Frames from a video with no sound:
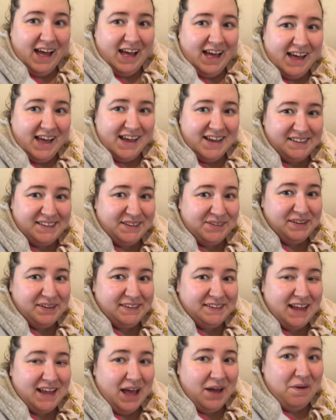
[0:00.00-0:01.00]
Hi, so
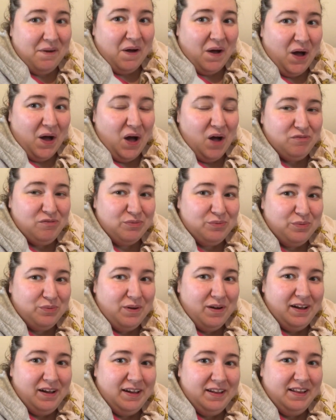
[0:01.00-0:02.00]
it's now half
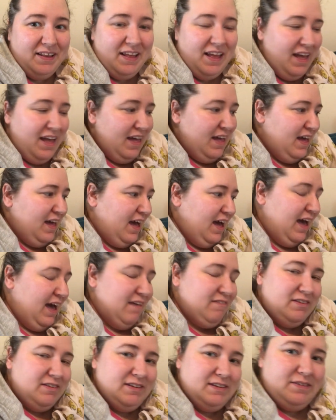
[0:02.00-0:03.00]
one.
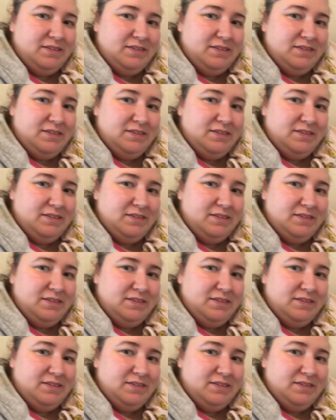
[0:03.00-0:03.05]
I've